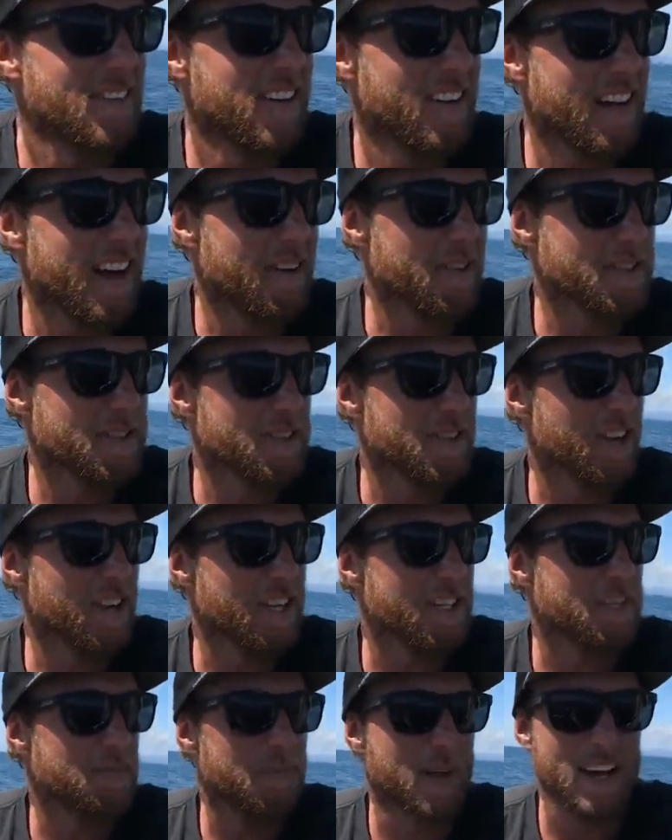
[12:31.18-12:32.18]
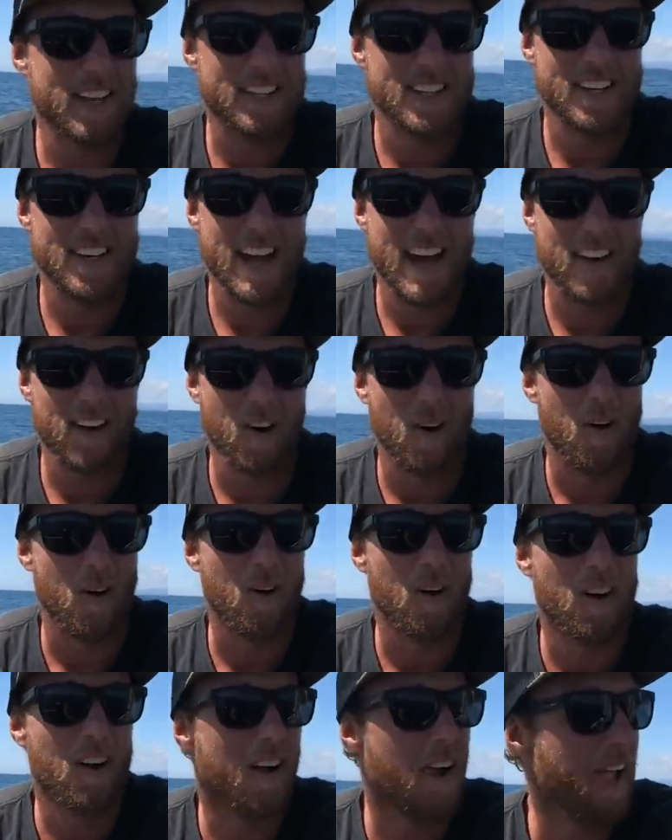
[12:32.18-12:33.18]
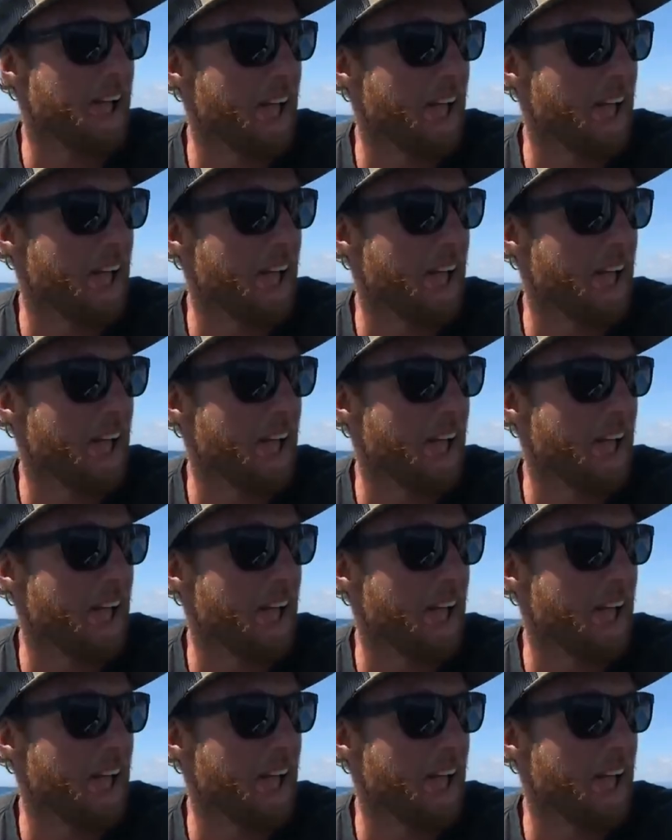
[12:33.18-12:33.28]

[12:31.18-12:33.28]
Well, that was not expected at all.